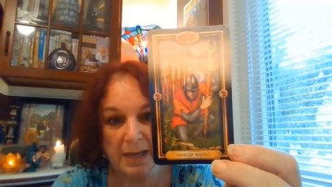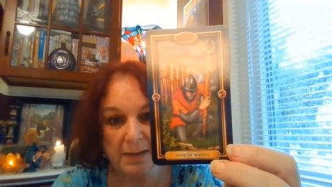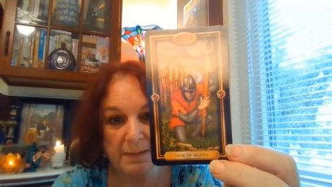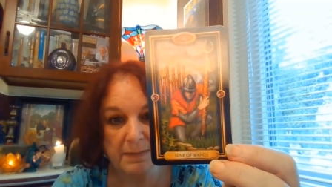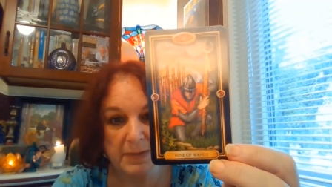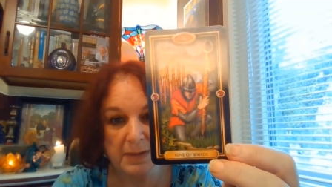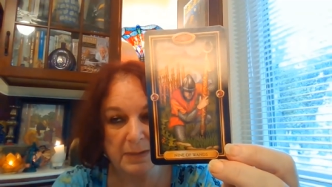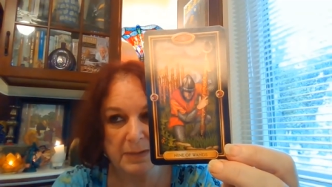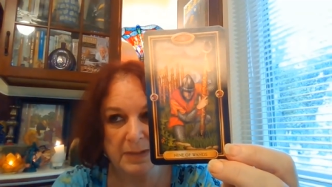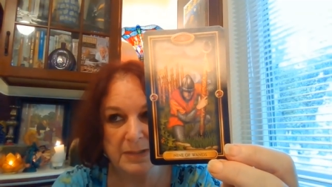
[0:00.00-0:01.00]
uh, the,
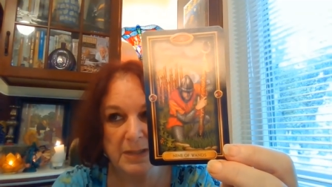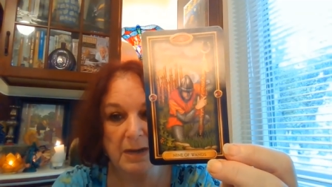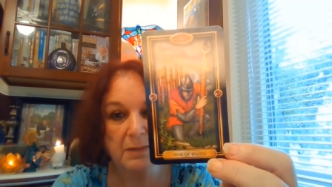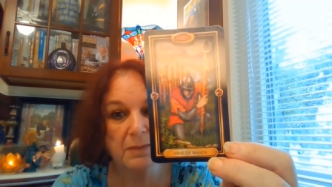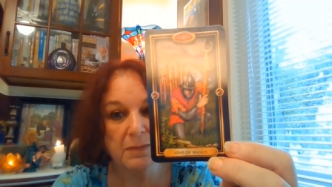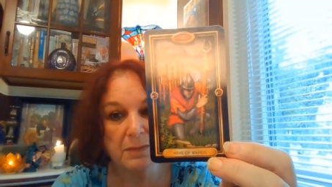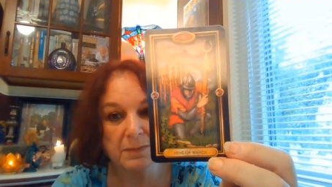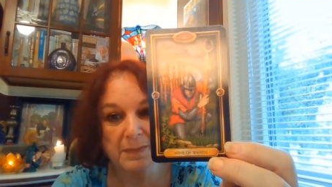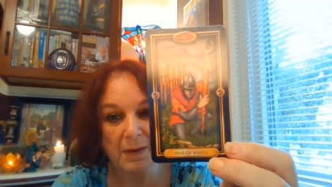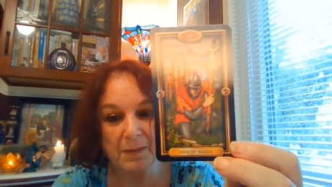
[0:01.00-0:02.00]
these young,
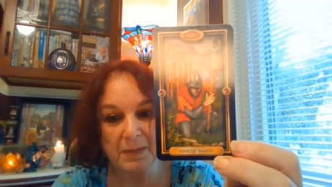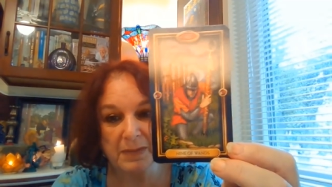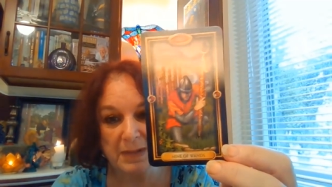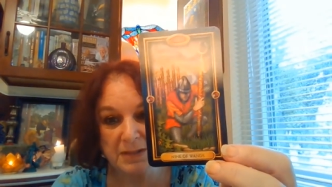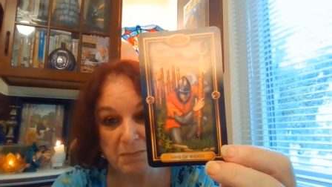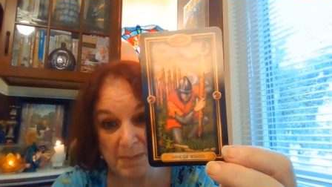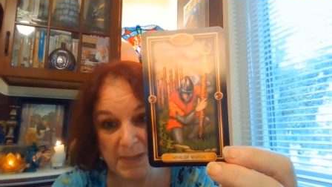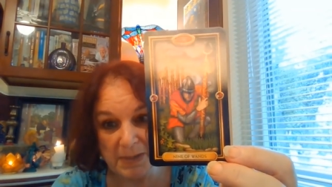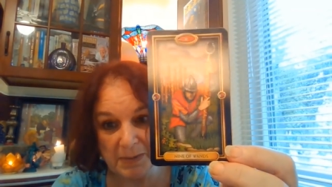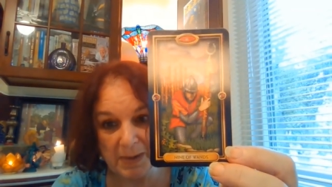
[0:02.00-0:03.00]
uh, these
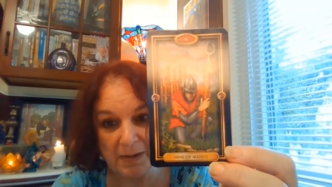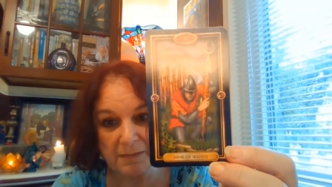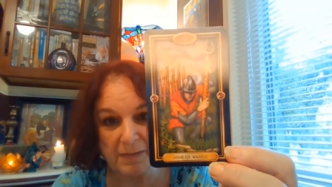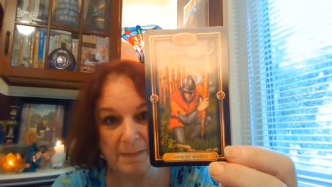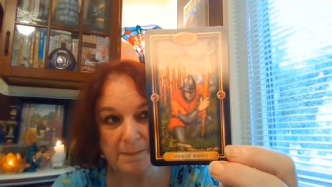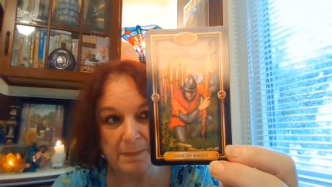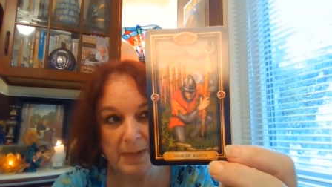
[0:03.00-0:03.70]
women who have uh,